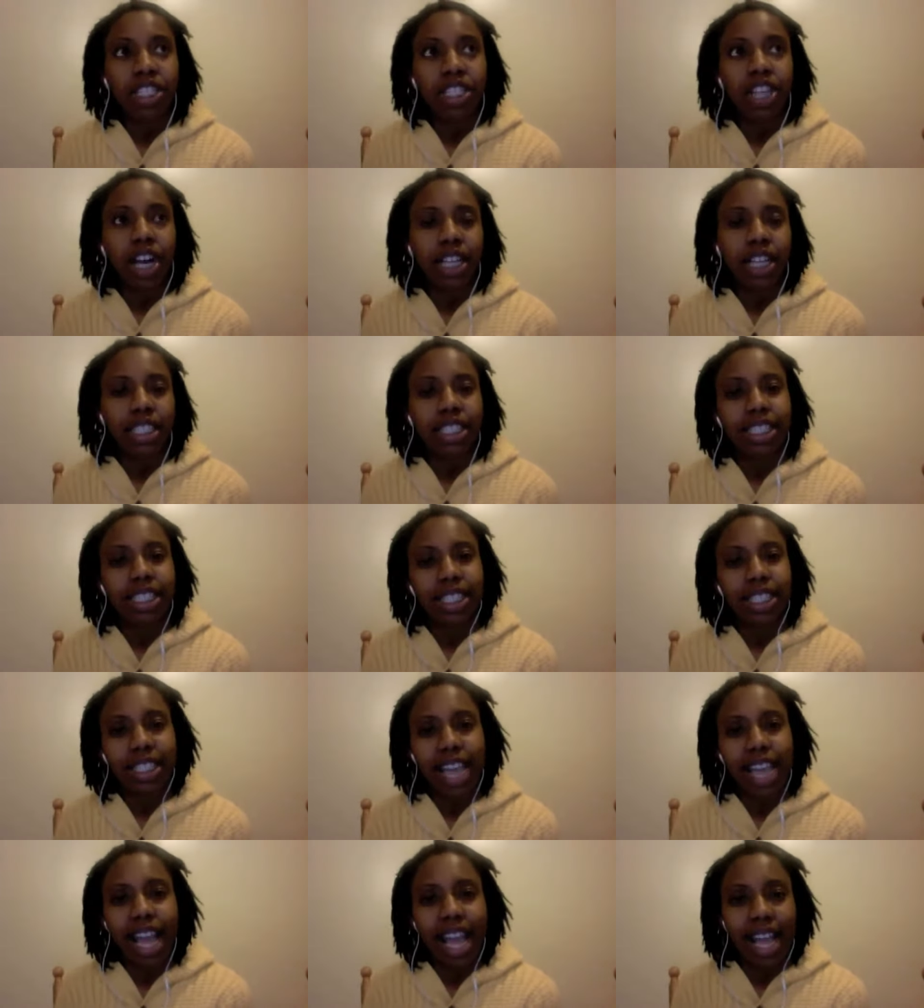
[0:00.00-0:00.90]
daunting
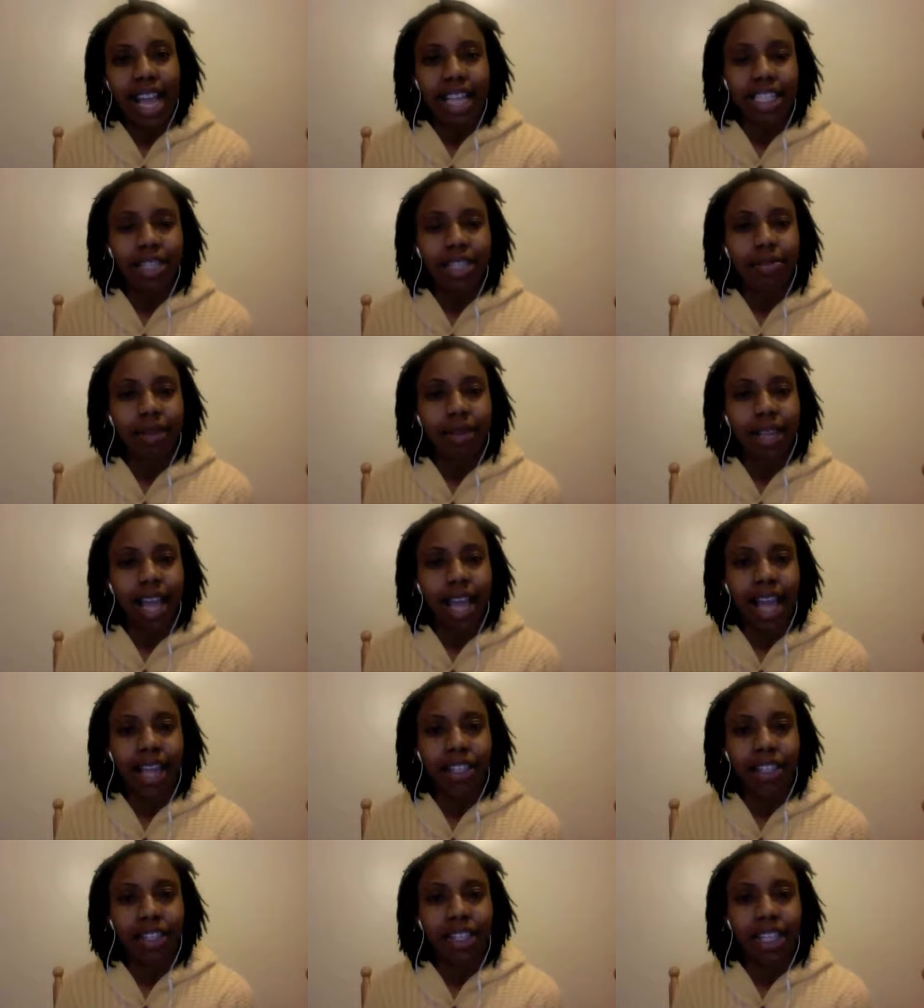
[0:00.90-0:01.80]
tasks, but
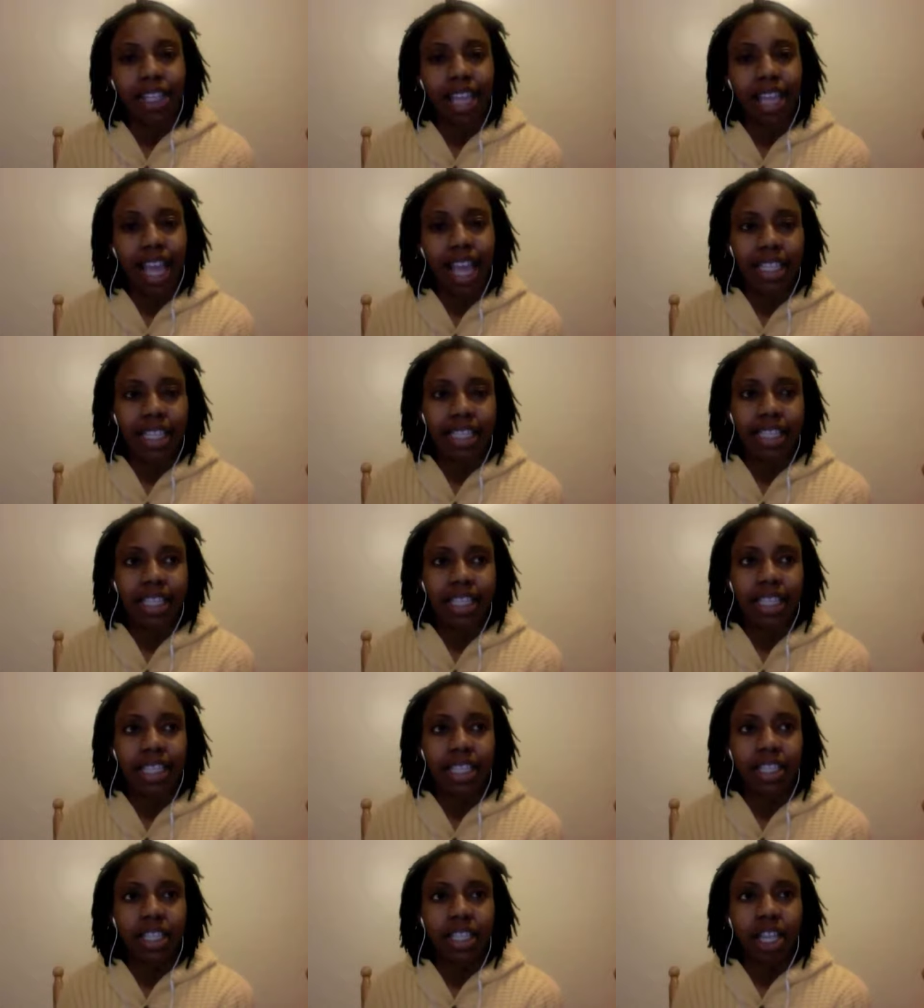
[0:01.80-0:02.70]
actually as
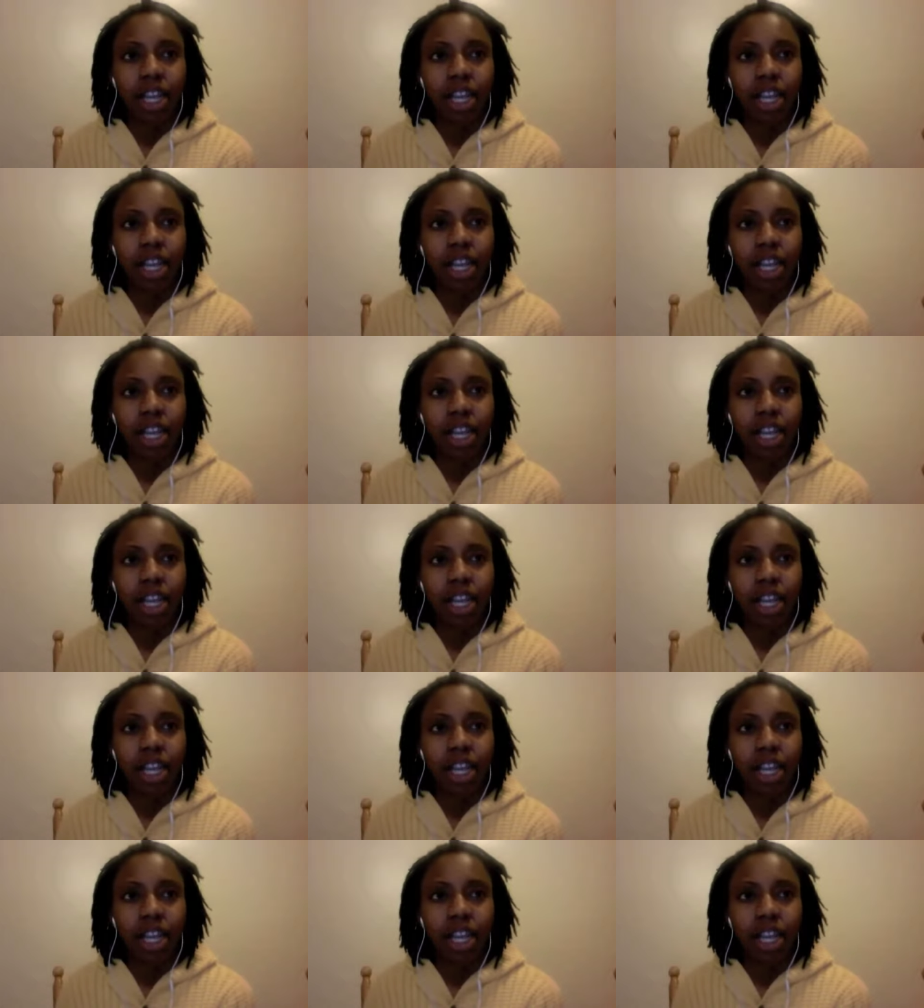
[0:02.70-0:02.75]
these